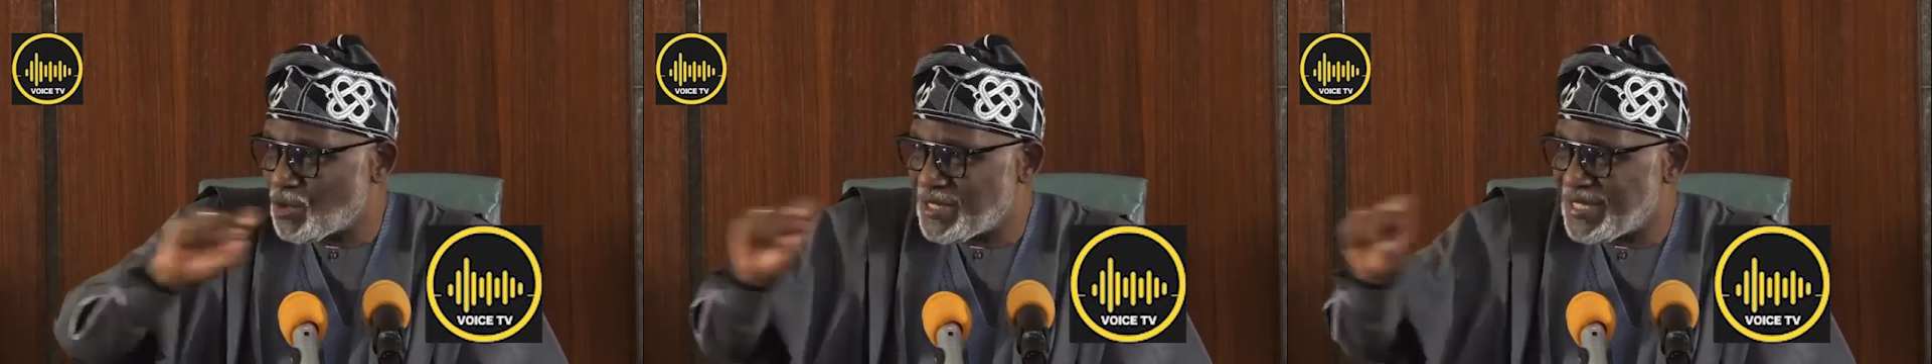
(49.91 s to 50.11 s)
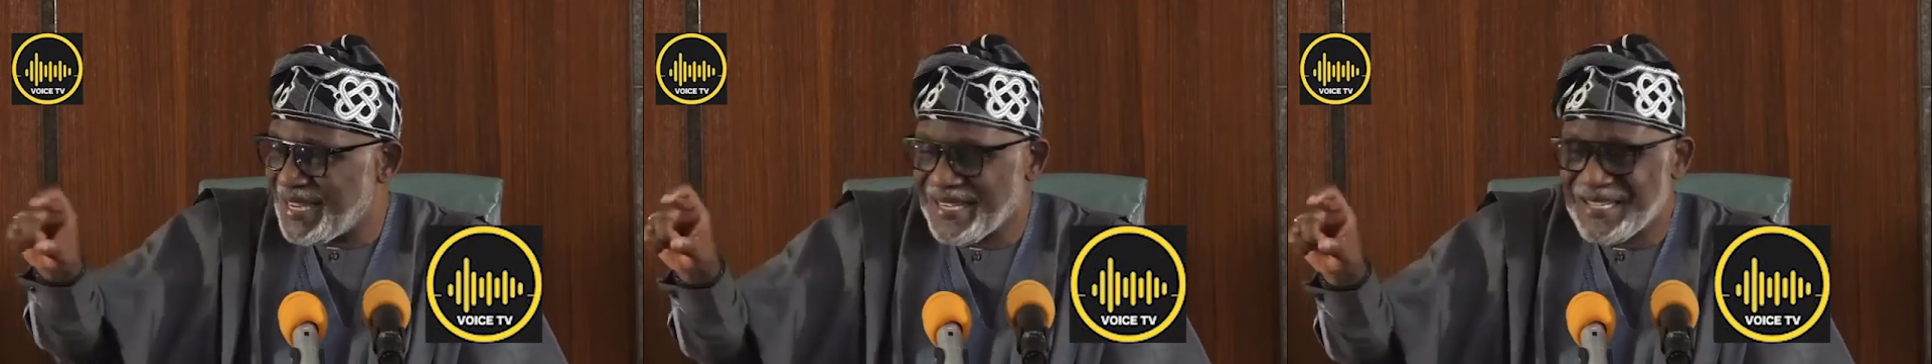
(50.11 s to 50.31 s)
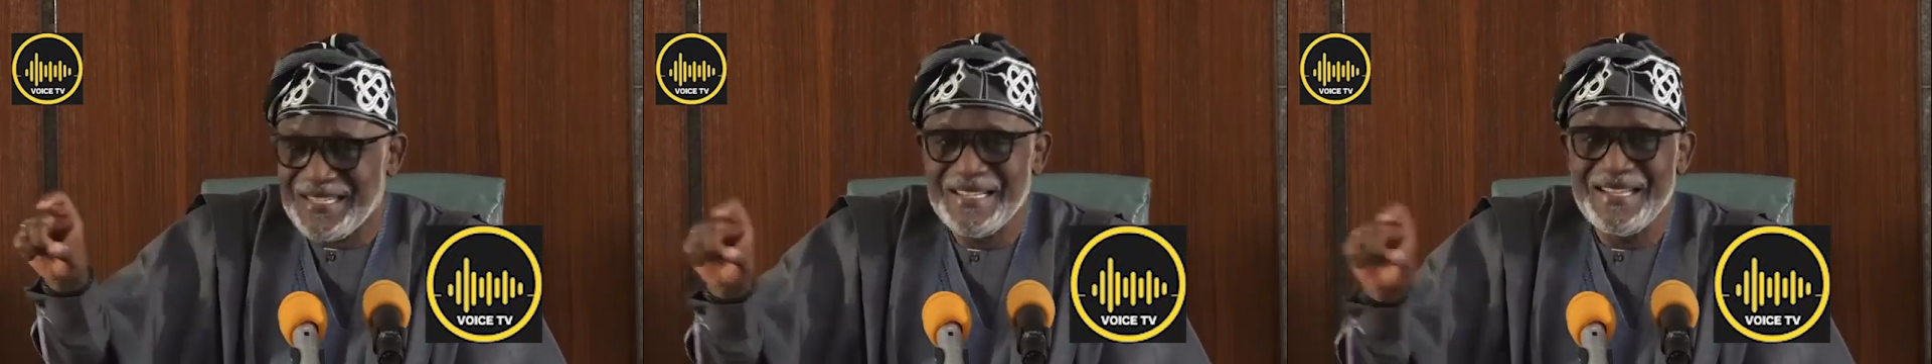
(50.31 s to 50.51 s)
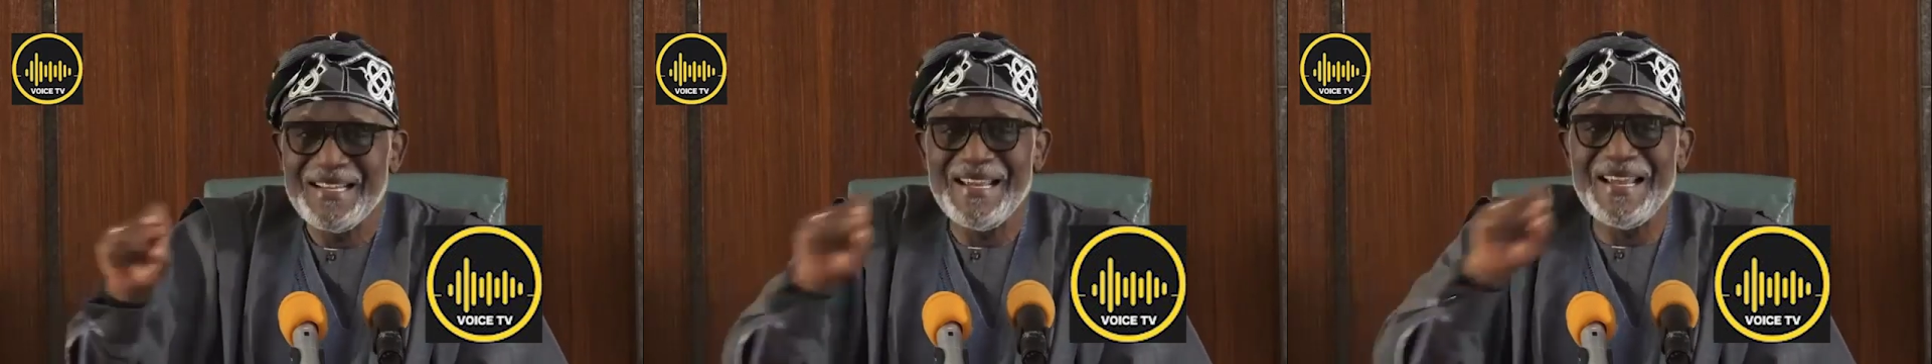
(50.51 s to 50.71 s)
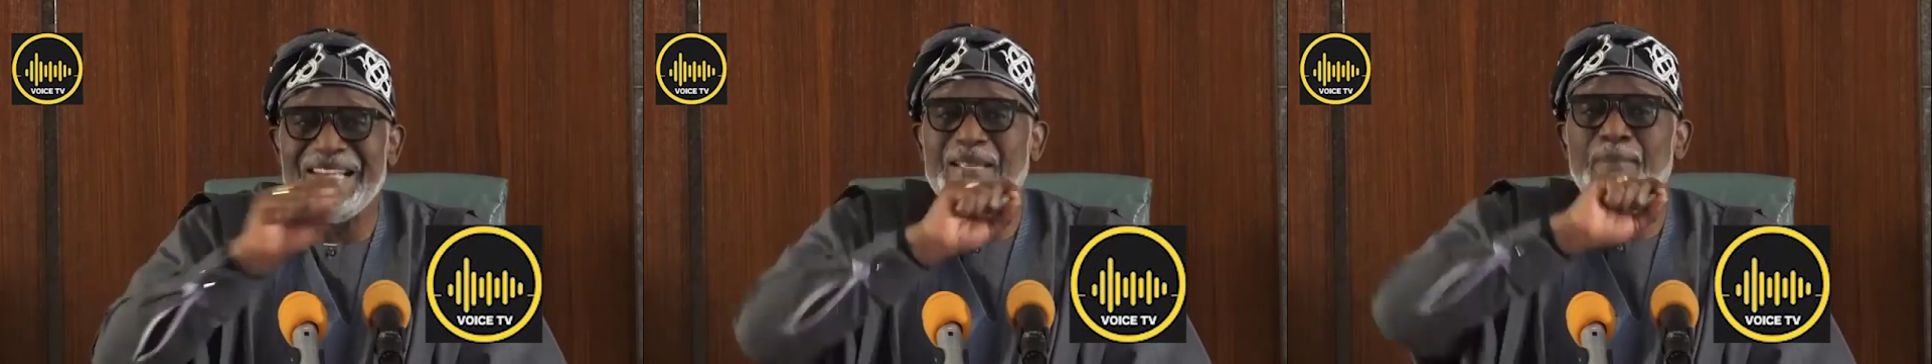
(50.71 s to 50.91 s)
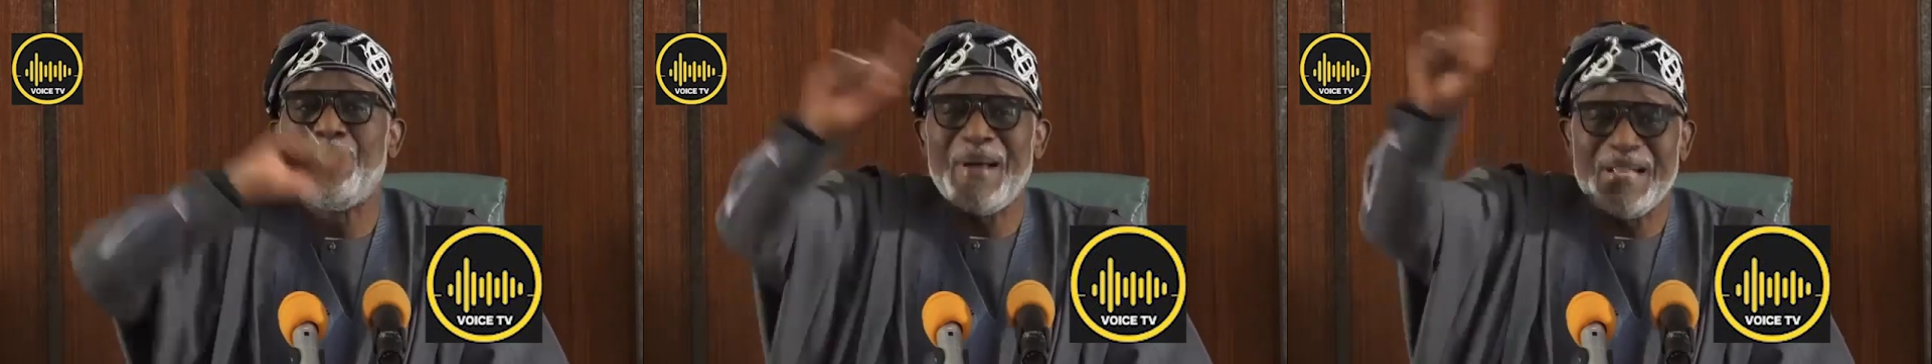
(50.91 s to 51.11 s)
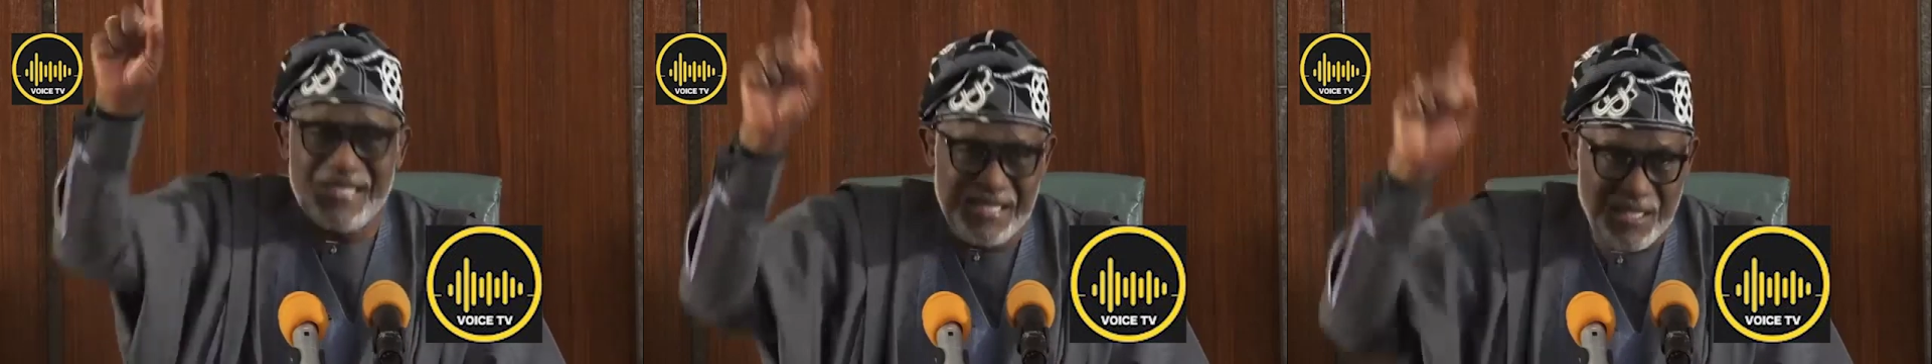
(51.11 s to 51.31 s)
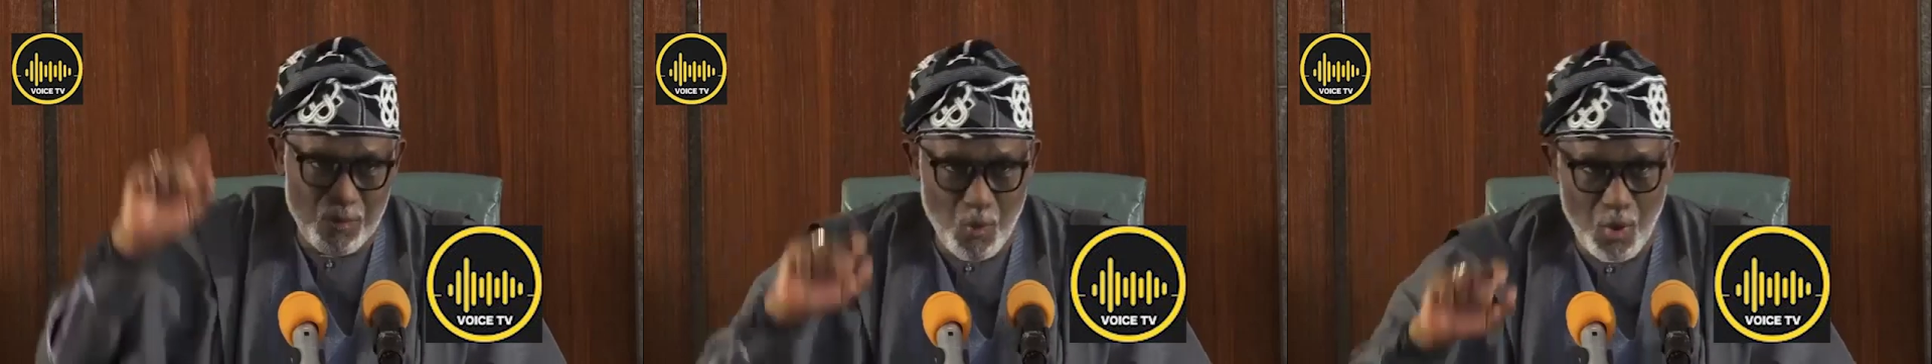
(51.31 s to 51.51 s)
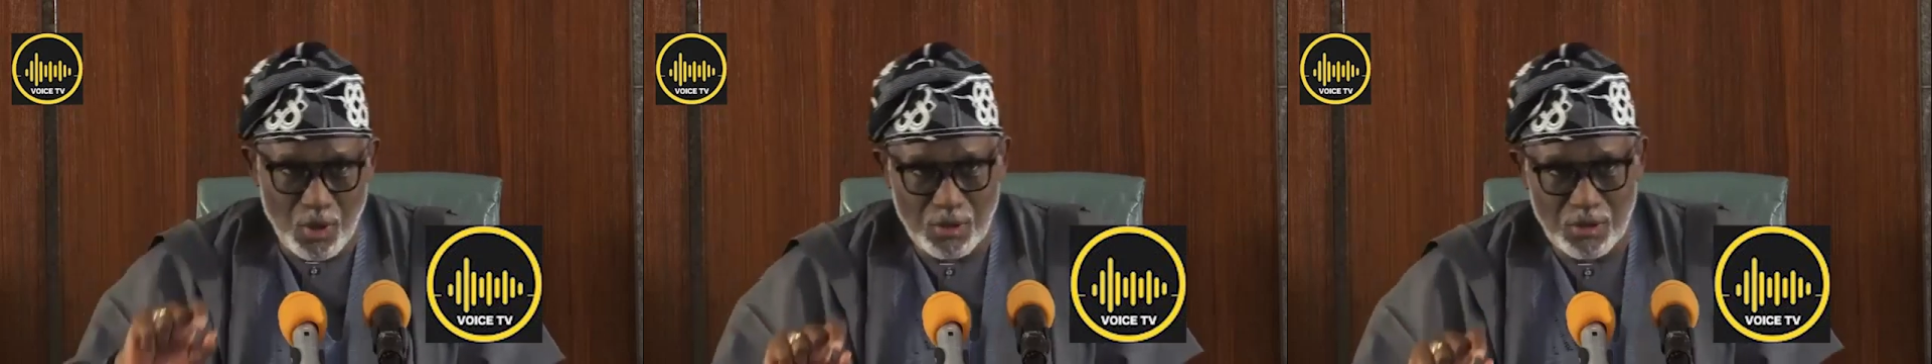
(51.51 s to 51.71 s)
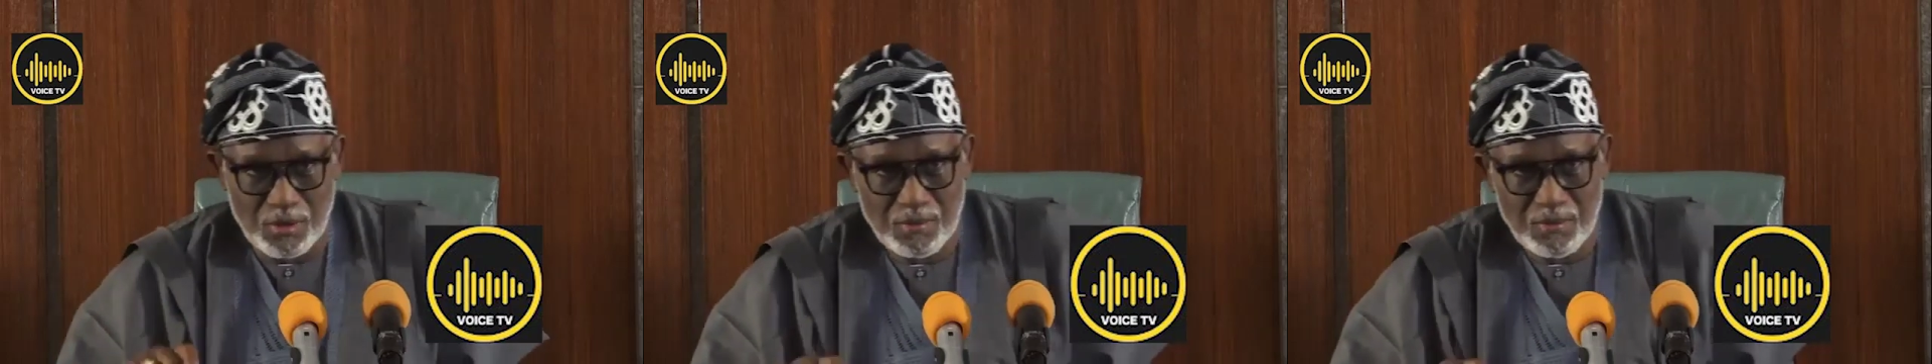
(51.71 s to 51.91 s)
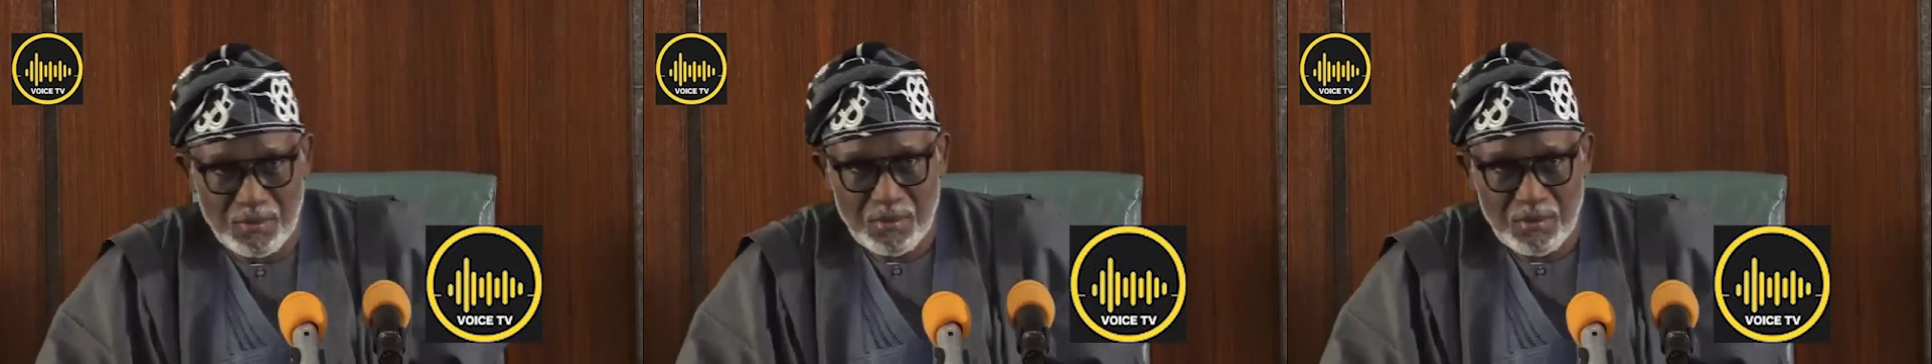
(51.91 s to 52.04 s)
State, is the best in the world.